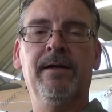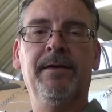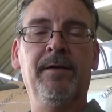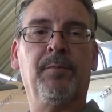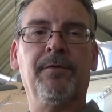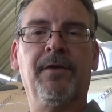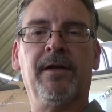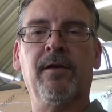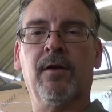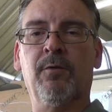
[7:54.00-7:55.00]
in
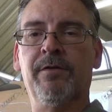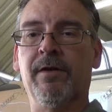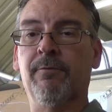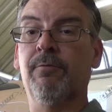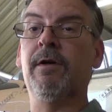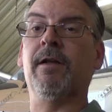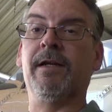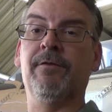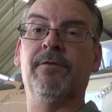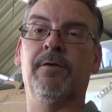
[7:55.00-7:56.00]
particular, which I really
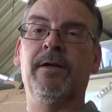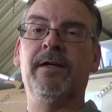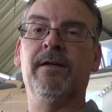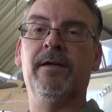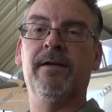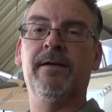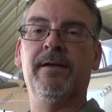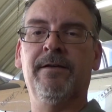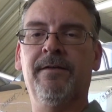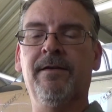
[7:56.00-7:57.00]
enjoy
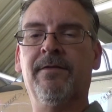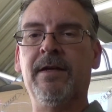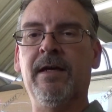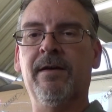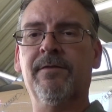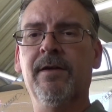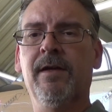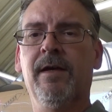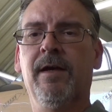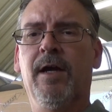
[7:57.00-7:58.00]
in DCS.
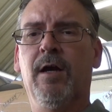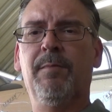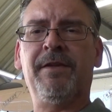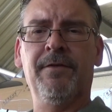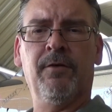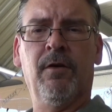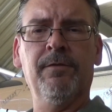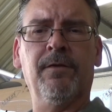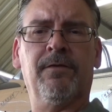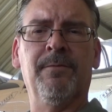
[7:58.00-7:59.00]
But then there are
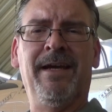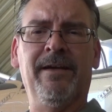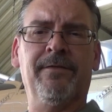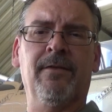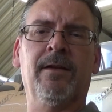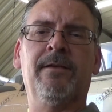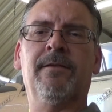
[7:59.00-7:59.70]
also some excellent